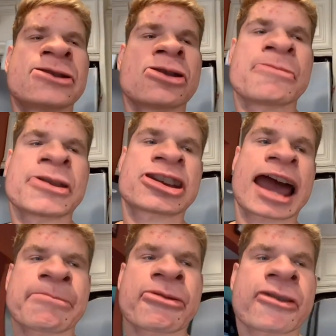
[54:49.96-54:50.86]
doing, Miss
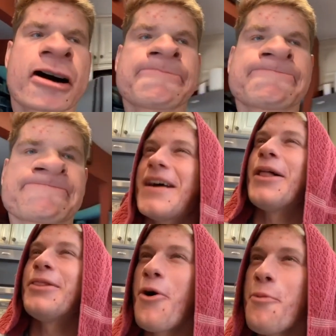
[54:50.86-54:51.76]
Apple Farm?
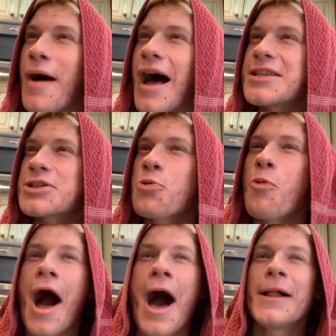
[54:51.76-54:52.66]
Hello,
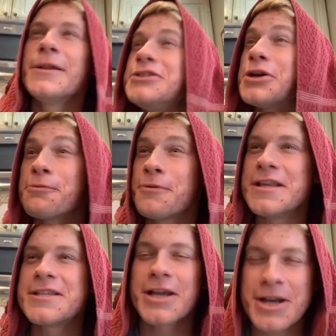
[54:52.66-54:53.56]
Pasquale.
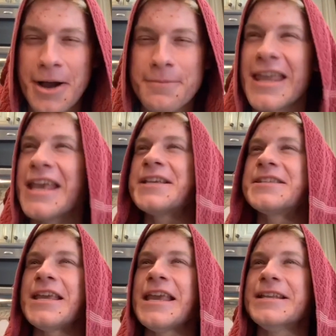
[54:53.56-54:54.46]
Teresa, come take a
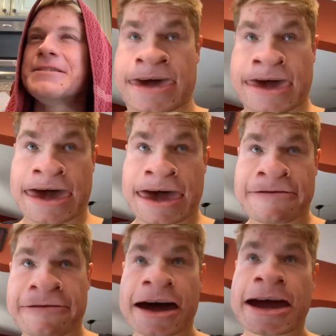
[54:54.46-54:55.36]
seat.
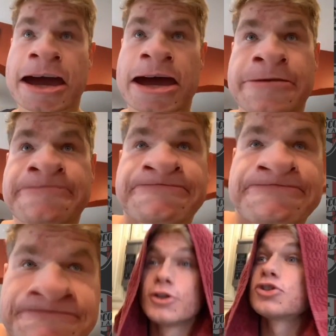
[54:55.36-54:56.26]
Fuck.
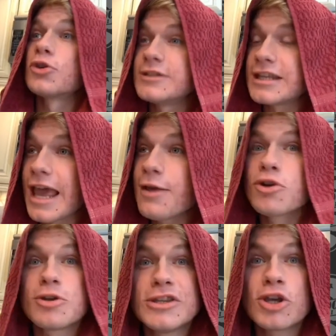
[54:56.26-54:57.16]
So today we're
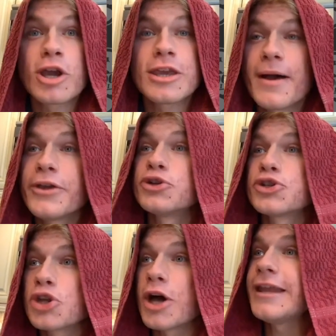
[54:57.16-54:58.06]
going to be talking about your
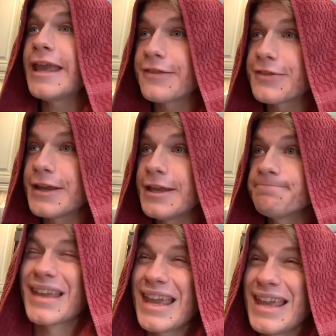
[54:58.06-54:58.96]
son, Anthony.
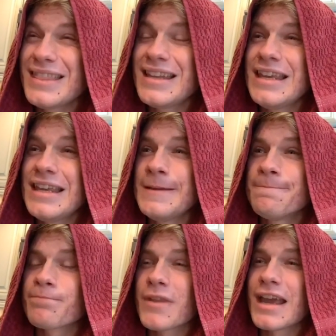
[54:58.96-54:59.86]

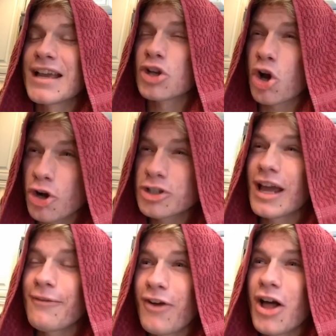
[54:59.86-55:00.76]
Anthony has a hard
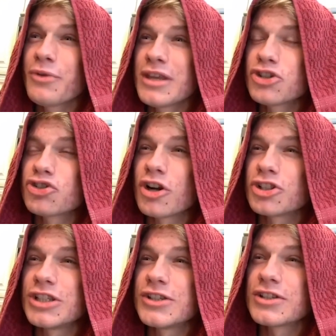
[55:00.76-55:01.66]
time following
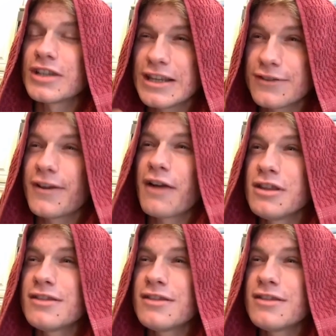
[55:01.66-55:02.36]
instructions. He's very